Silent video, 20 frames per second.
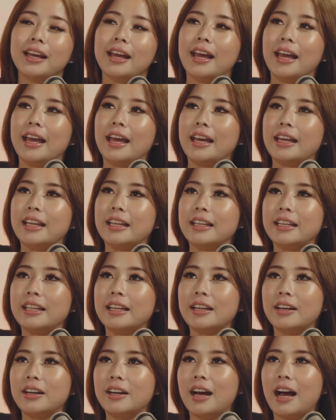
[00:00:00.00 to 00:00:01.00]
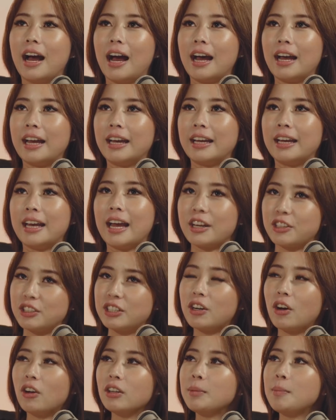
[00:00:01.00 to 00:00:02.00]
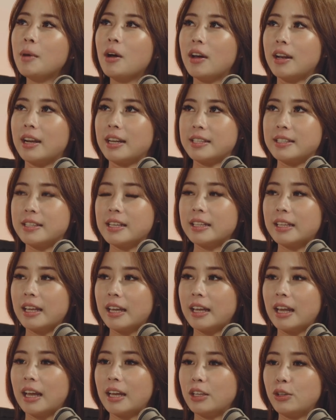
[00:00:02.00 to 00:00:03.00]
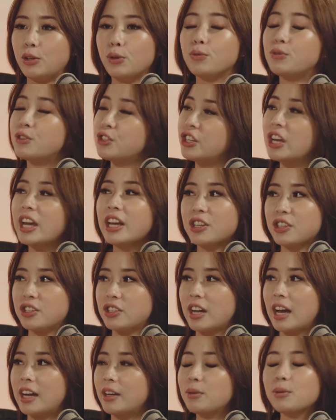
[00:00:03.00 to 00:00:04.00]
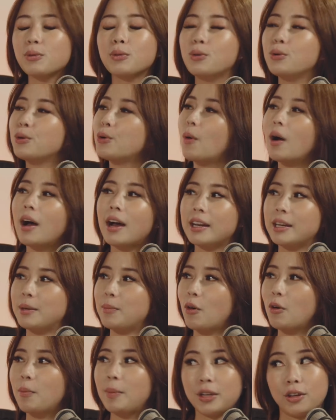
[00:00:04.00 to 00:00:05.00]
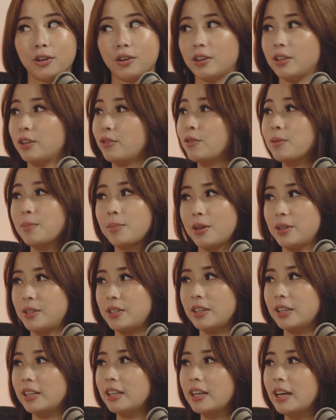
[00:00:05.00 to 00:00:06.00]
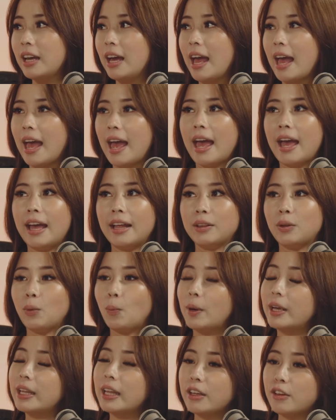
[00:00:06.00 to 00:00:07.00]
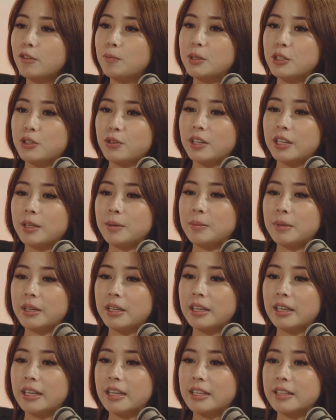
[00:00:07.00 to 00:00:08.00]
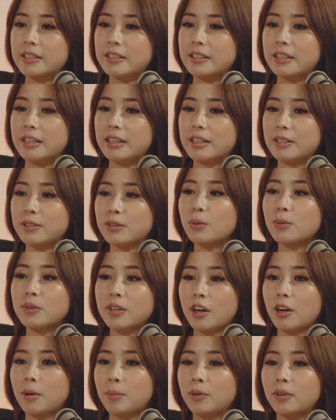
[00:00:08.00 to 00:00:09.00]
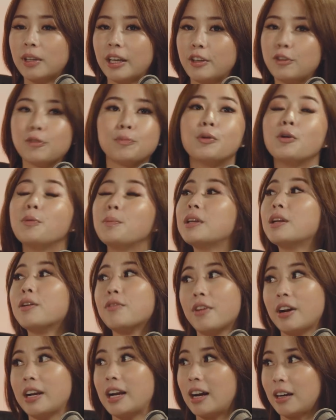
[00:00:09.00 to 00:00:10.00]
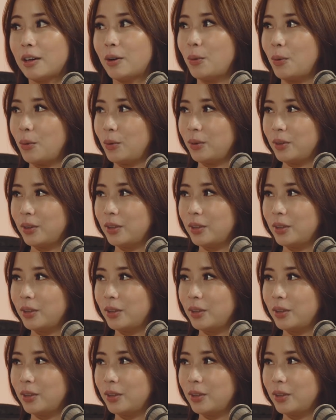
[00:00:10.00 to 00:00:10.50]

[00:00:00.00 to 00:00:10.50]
And I actually called him out and I said that you've changed. I don't know who you are anymore, but you're a different person. And the way that you've been treating me is so terrible. Like, you've put me in a very dark hole.